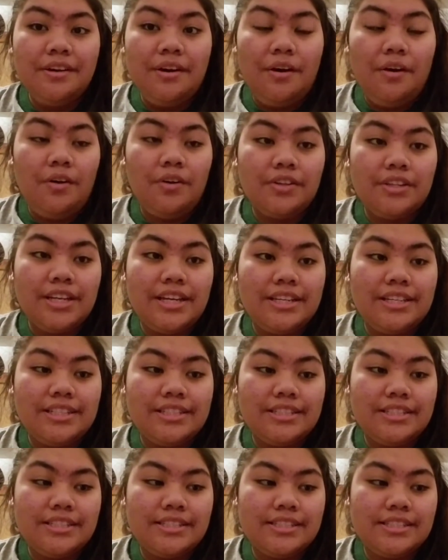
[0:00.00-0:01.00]
All that
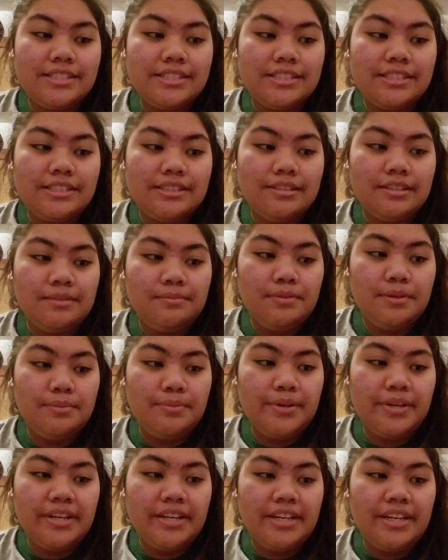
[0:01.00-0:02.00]
needs to be
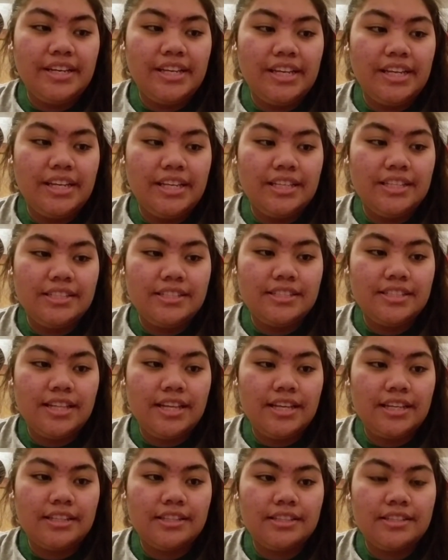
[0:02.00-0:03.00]
put in it is,
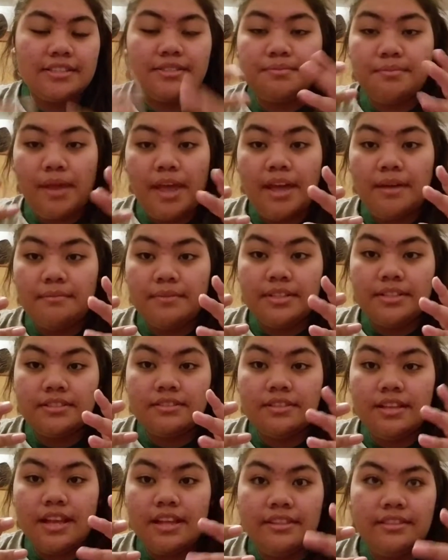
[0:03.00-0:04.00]
like, the spam
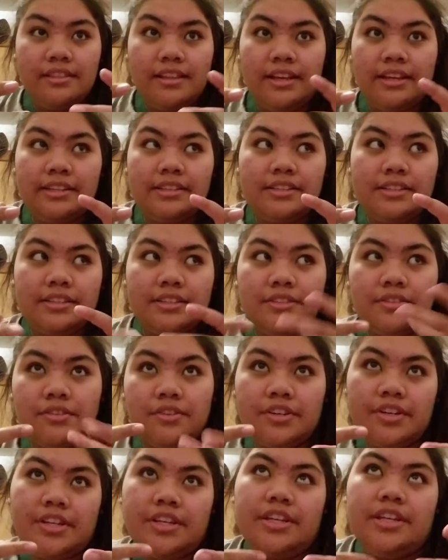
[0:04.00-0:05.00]
and like, the
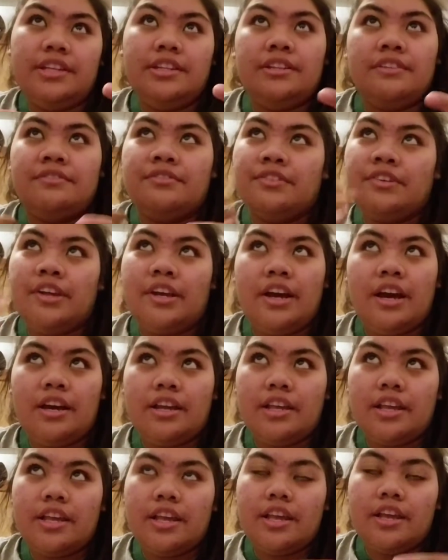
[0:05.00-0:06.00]
nori and the
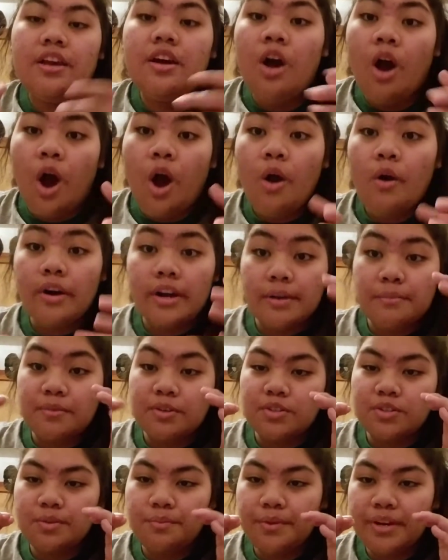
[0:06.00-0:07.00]
furikake. Oh, and I'm
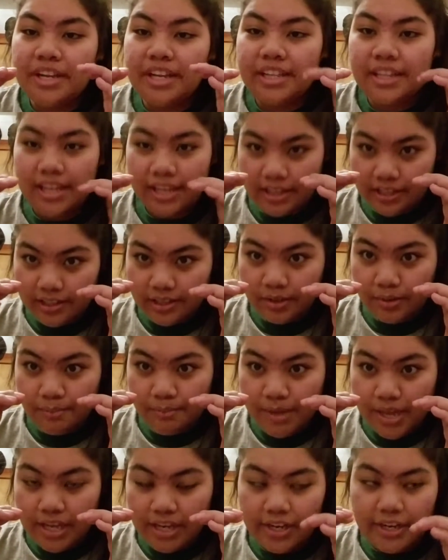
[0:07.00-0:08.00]
also bringing, like, a little
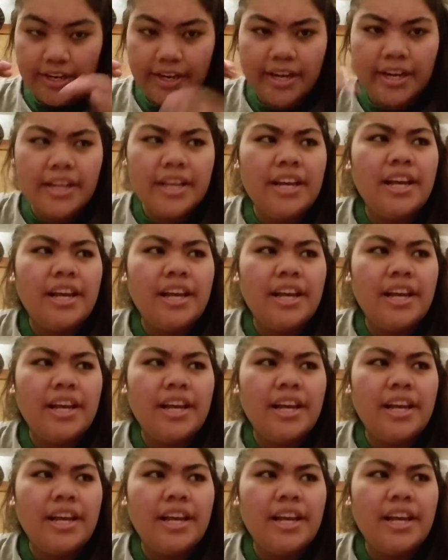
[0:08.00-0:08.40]
maker.